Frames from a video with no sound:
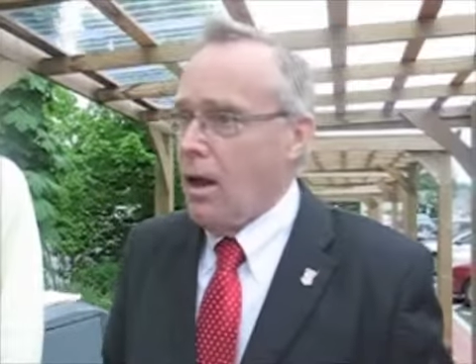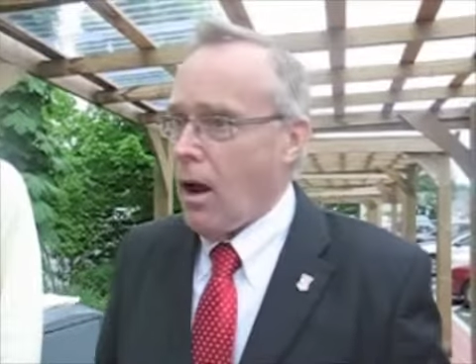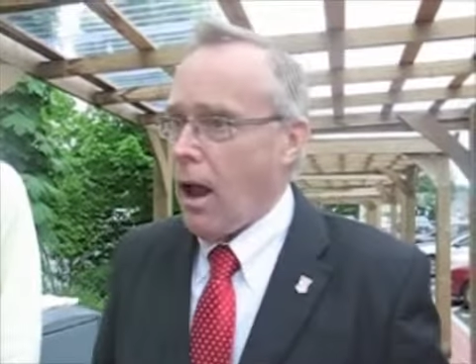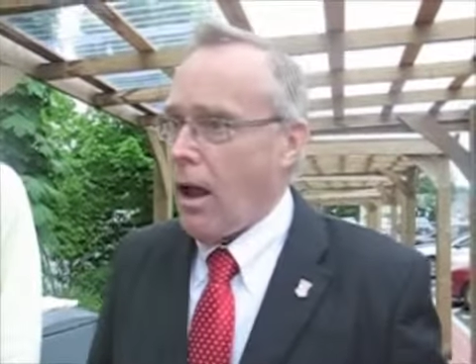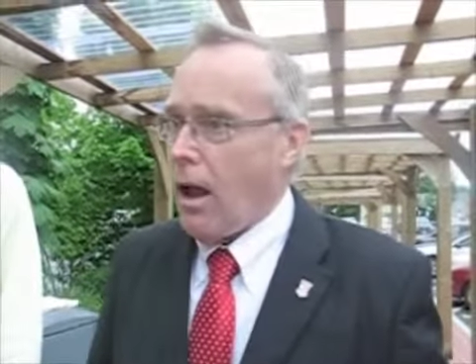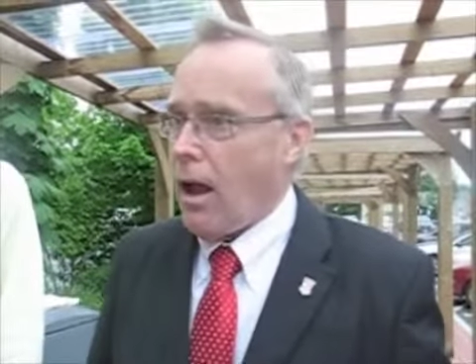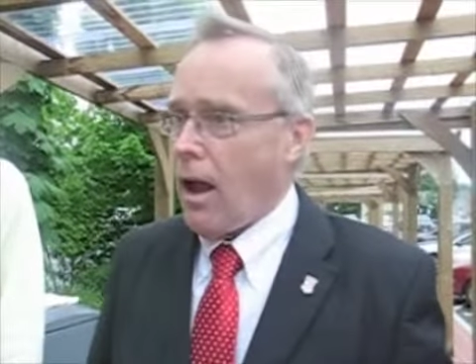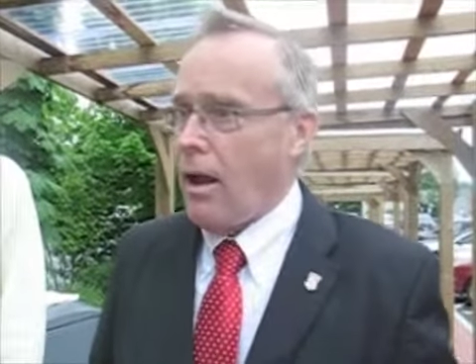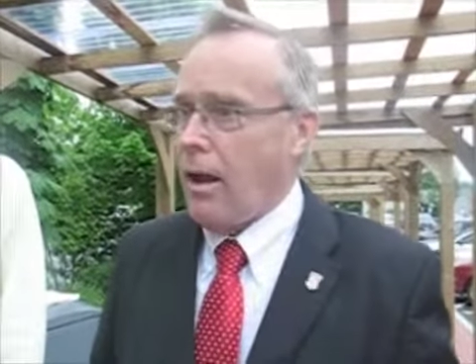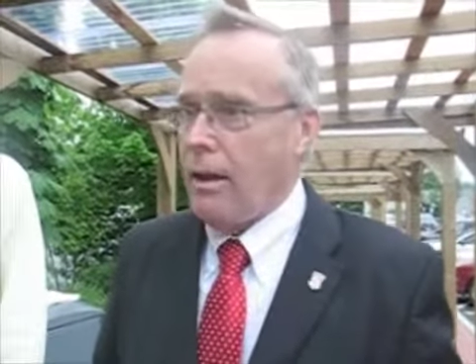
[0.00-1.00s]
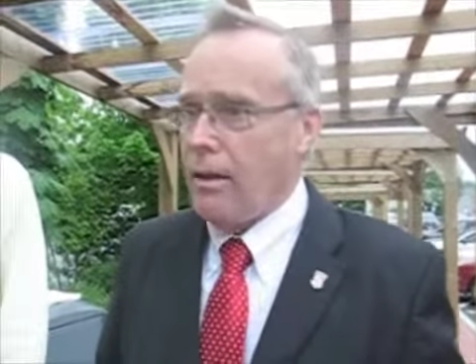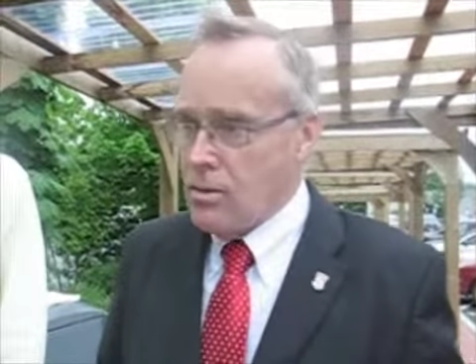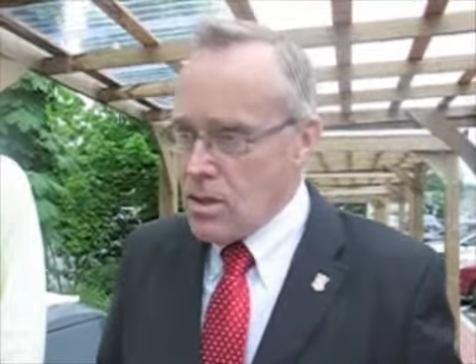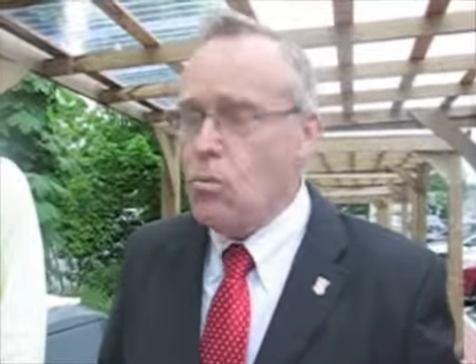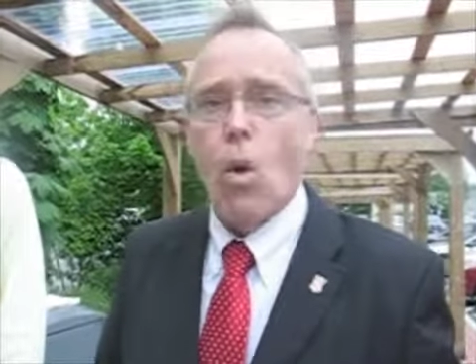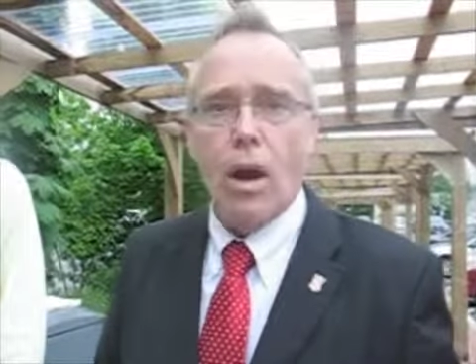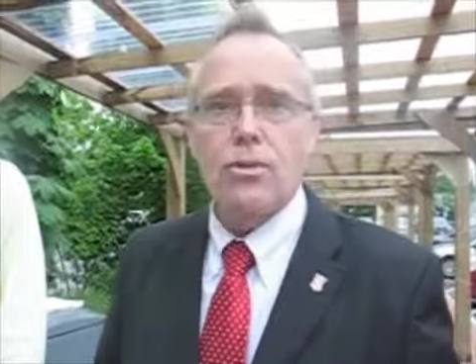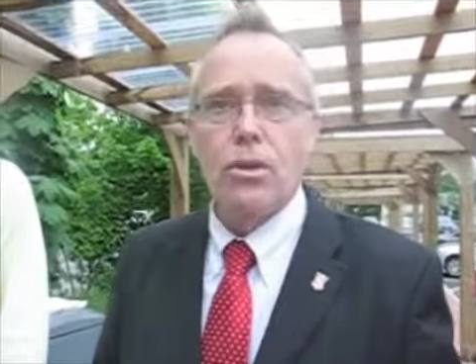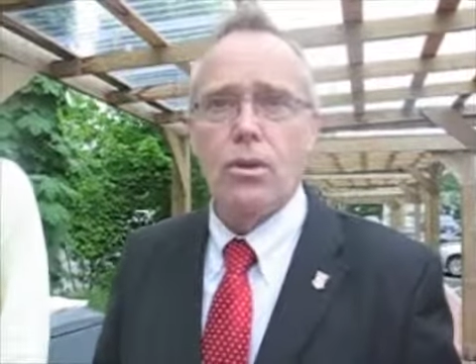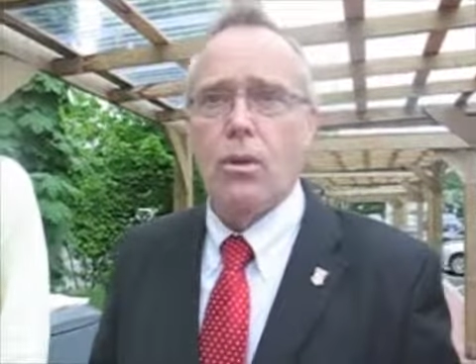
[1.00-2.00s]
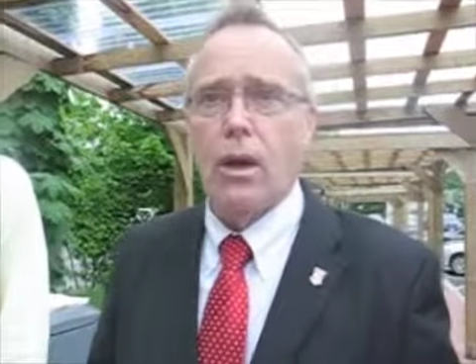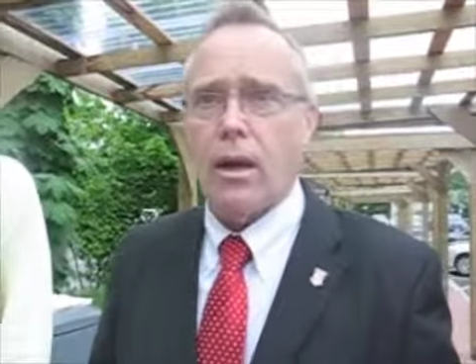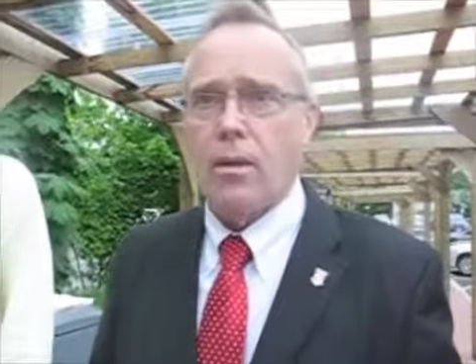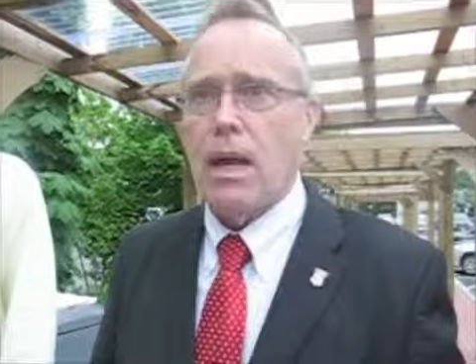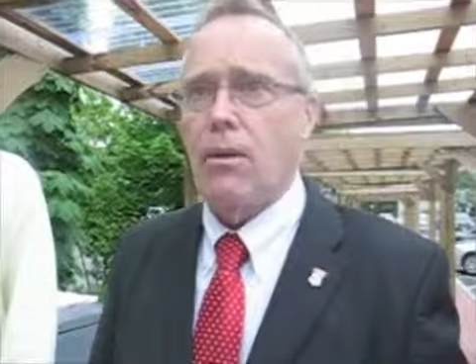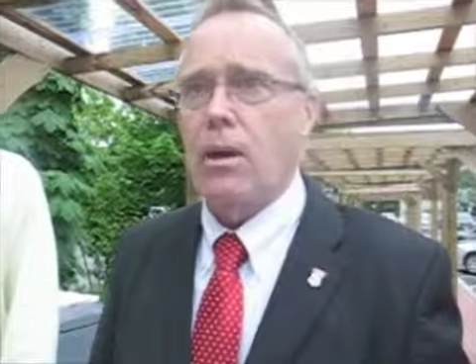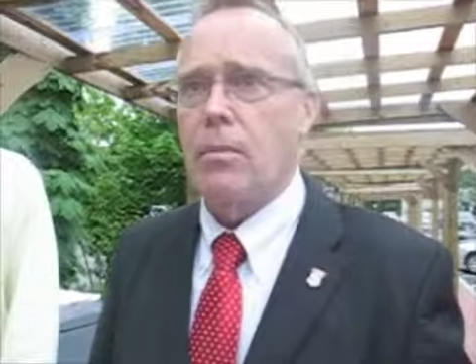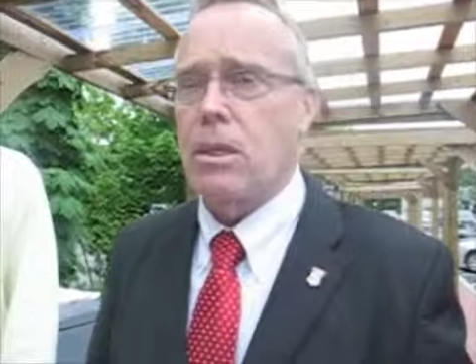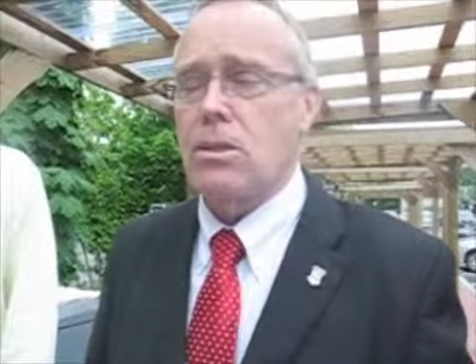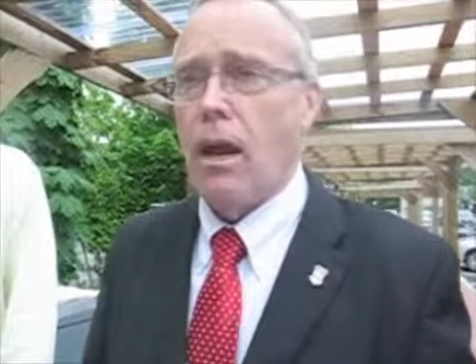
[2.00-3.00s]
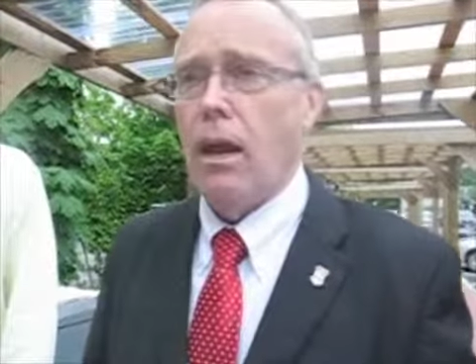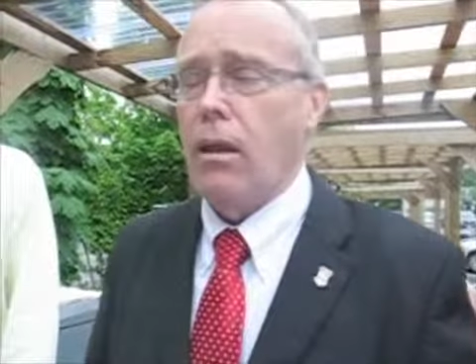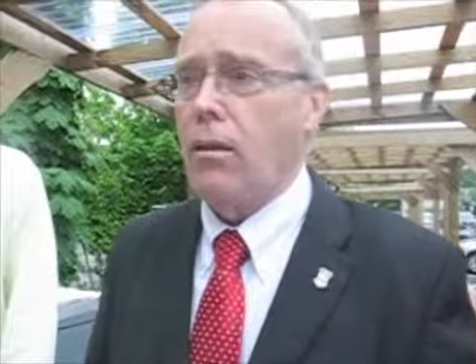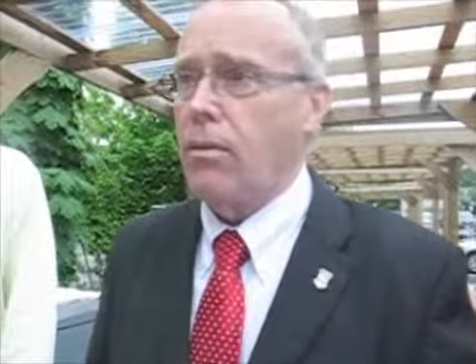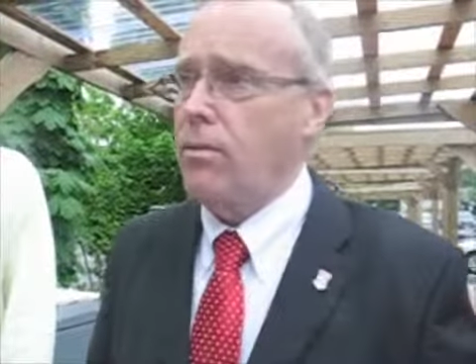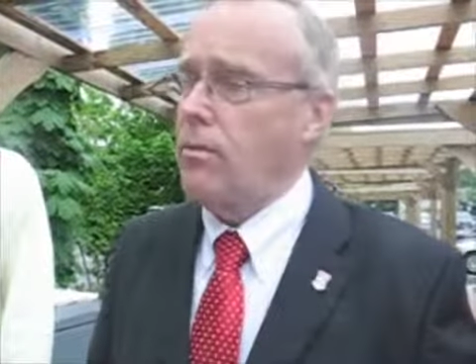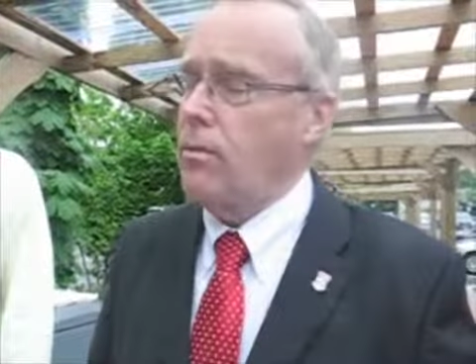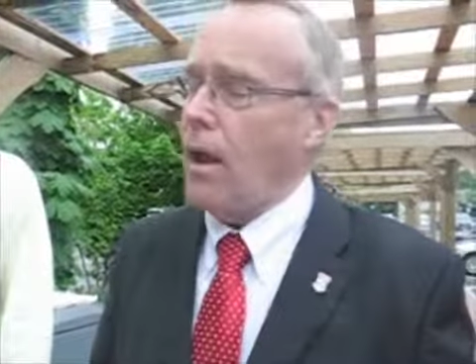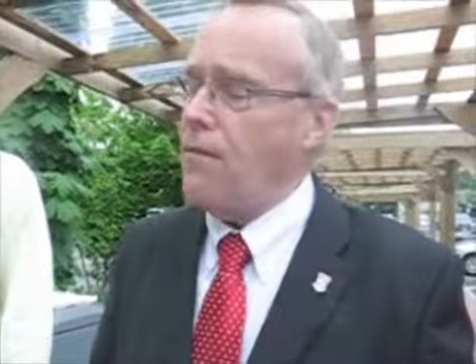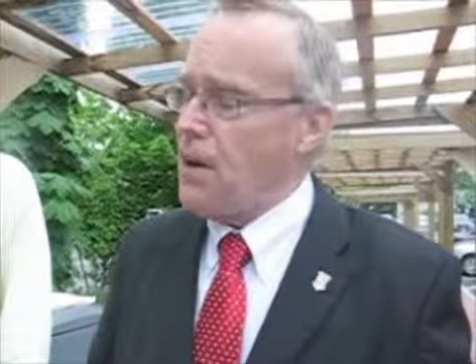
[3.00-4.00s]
I did want to come down here because I